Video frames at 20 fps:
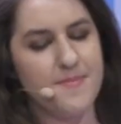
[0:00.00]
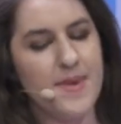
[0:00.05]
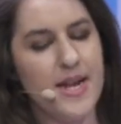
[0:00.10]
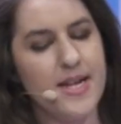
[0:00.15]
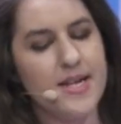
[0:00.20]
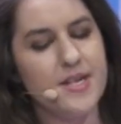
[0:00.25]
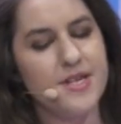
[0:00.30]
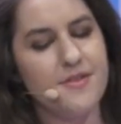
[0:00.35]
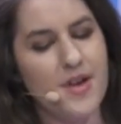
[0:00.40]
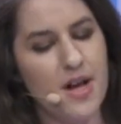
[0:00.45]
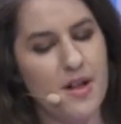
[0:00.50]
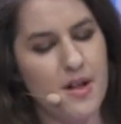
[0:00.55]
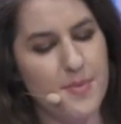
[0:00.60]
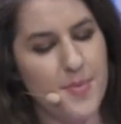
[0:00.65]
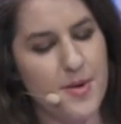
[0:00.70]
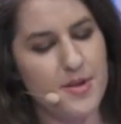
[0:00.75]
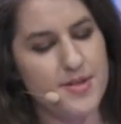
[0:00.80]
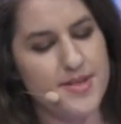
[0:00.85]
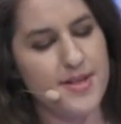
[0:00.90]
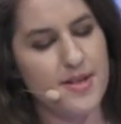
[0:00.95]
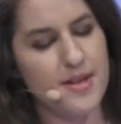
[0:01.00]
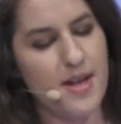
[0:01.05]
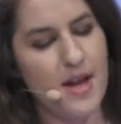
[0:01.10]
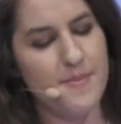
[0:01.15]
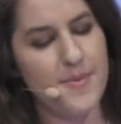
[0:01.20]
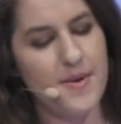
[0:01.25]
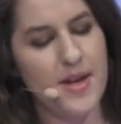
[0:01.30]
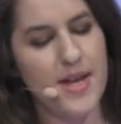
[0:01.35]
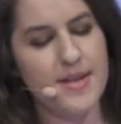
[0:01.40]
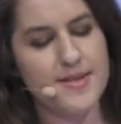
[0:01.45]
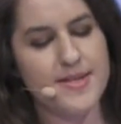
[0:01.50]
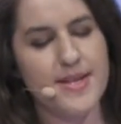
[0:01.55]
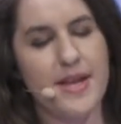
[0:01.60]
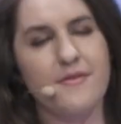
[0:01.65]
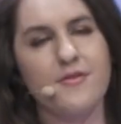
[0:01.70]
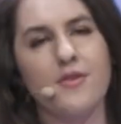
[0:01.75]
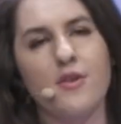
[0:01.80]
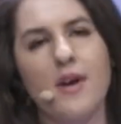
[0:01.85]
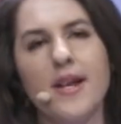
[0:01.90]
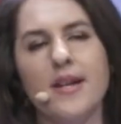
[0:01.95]
many developers and companies
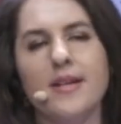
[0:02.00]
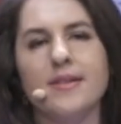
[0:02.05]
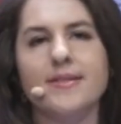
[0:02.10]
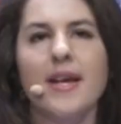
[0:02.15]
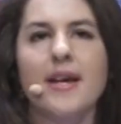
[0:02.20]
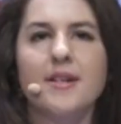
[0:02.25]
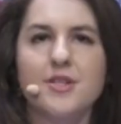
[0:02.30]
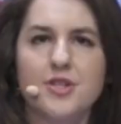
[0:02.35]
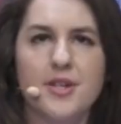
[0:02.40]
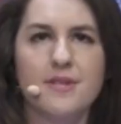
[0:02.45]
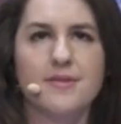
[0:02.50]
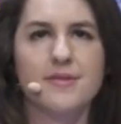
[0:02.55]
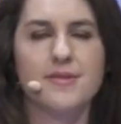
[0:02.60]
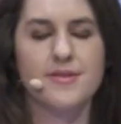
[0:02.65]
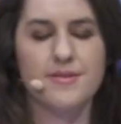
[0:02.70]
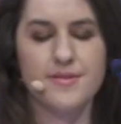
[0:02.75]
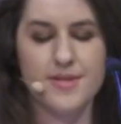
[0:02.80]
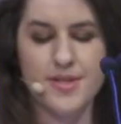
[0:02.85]
have great intentions.